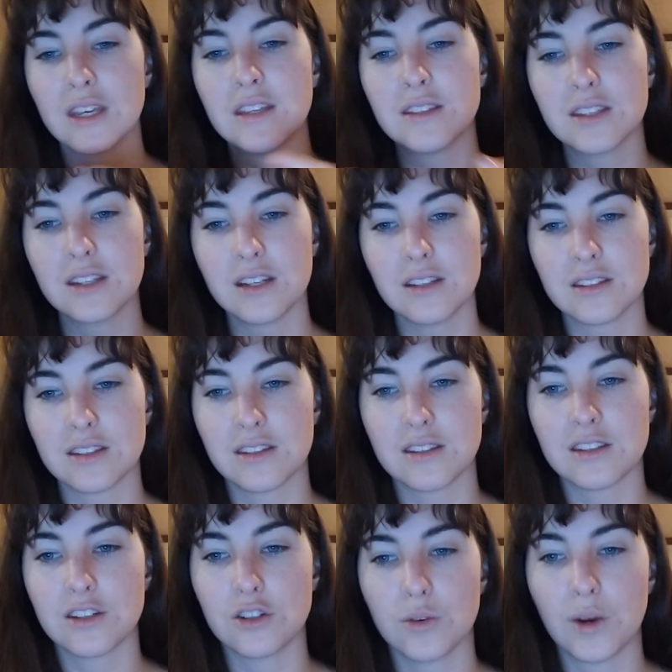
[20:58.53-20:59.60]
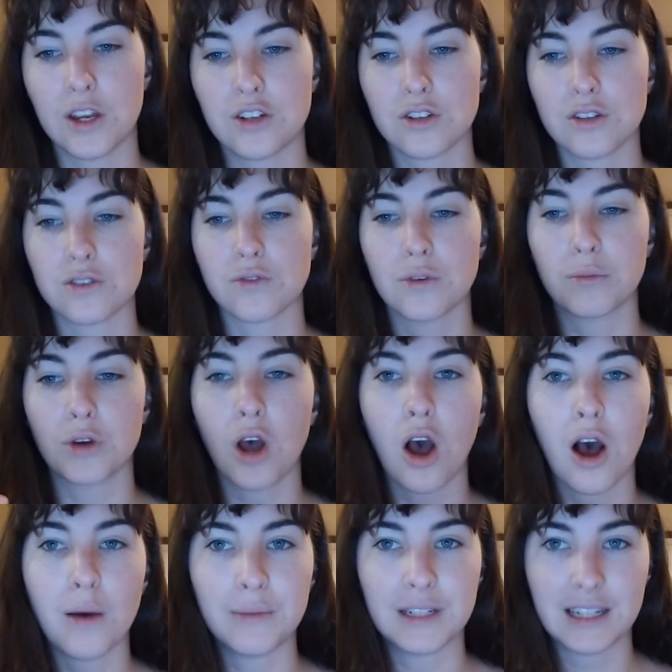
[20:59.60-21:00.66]
incidents and situations from
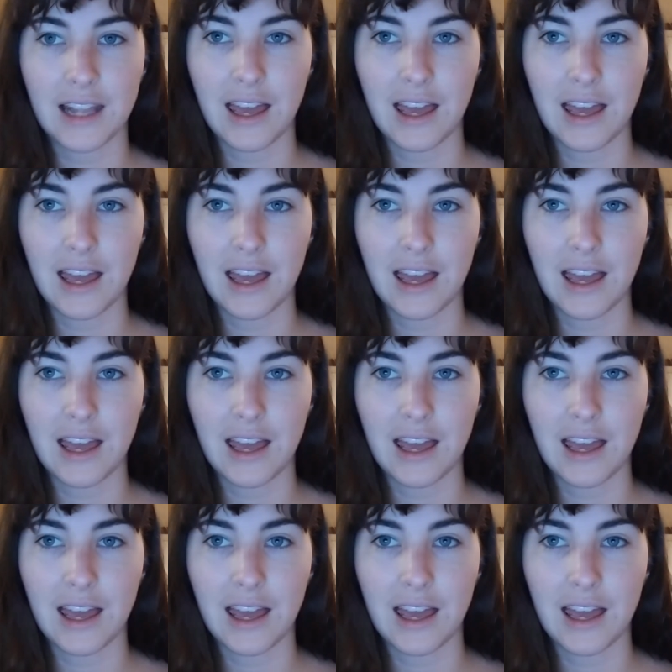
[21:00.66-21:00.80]
common